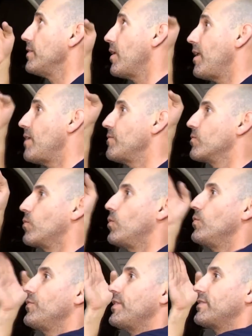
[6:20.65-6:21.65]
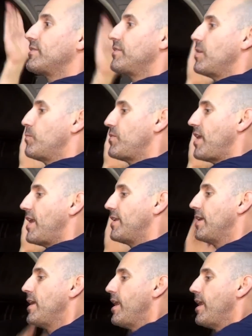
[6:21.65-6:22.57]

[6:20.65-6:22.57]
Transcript: Now I haven't rolled this lip yet.